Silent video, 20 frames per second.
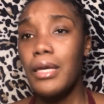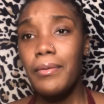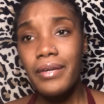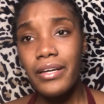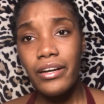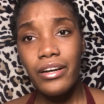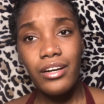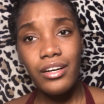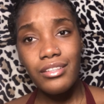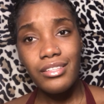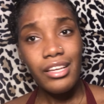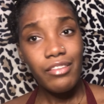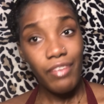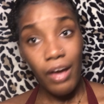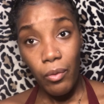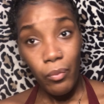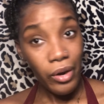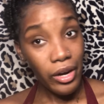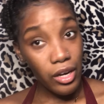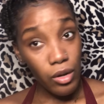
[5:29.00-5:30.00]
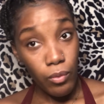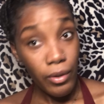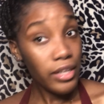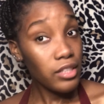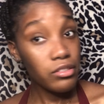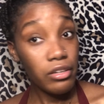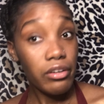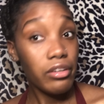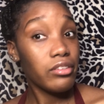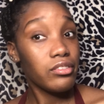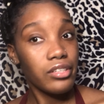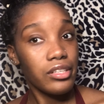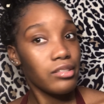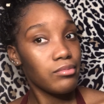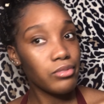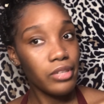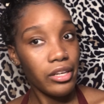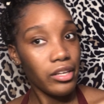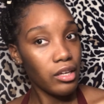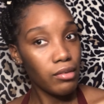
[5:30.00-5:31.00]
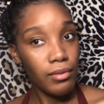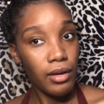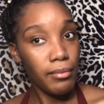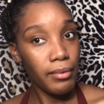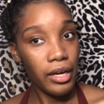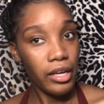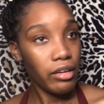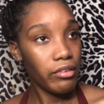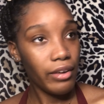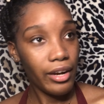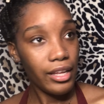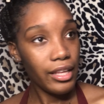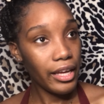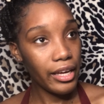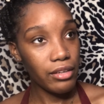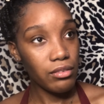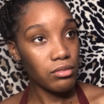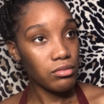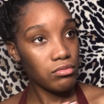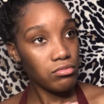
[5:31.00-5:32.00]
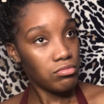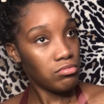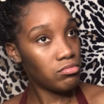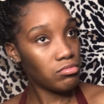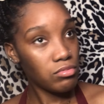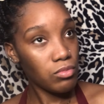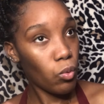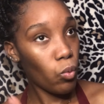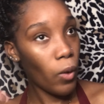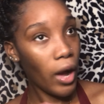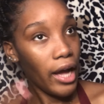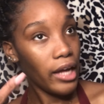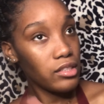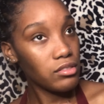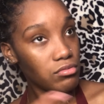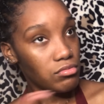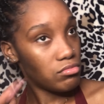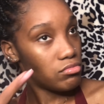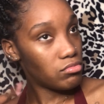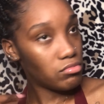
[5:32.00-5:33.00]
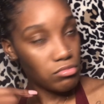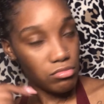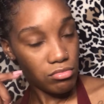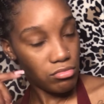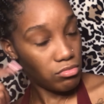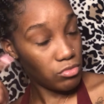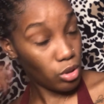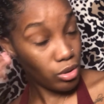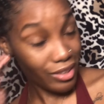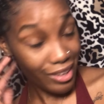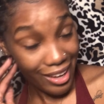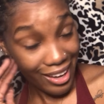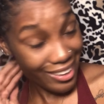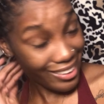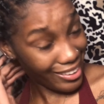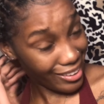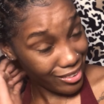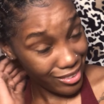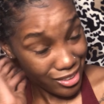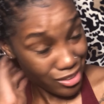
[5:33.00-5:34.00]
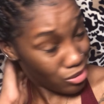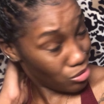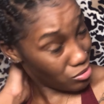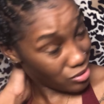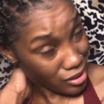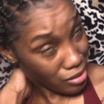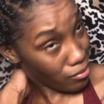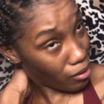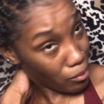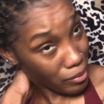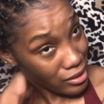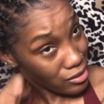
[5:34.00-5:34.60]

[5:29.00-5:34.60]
girl, if I'm wearing a waist trainer, it's because I'm trying to get my body right. Like, why? You think I care that you see my waist